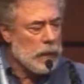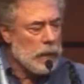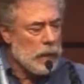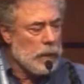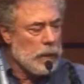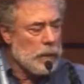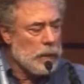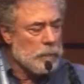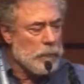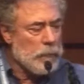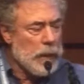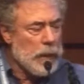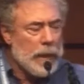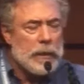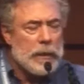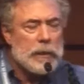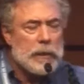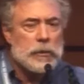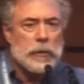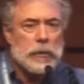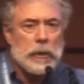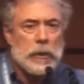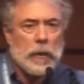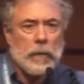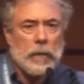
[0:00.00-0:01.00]

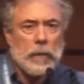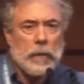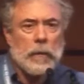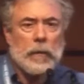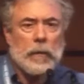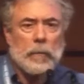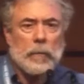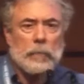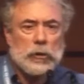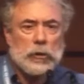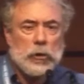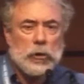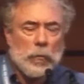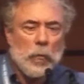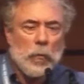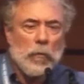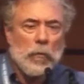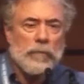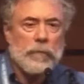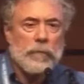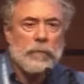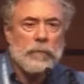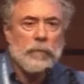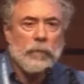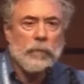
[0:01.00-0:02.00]

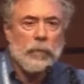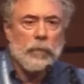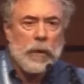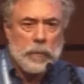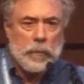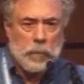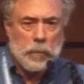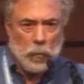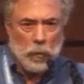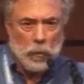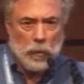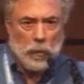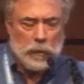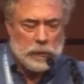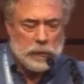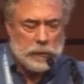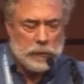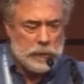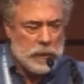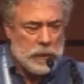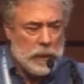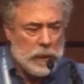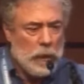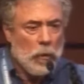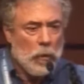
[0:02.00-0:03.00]
geomorphic
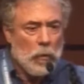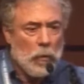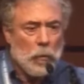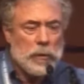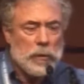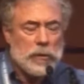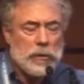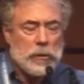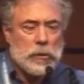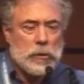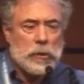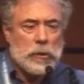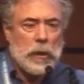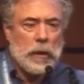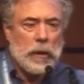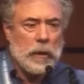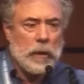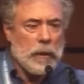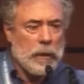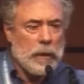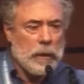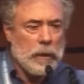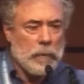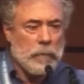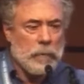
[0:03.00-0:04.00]
frameworks which
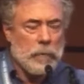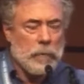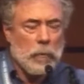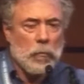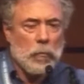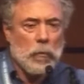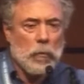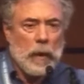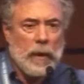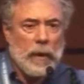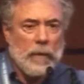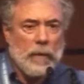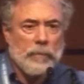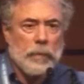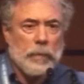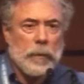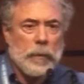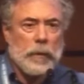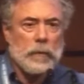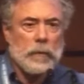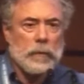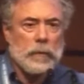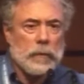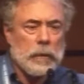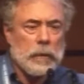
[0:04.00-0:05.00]
have
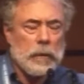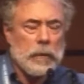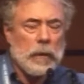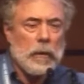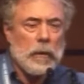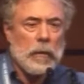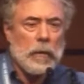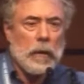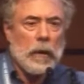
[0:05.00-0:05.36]
been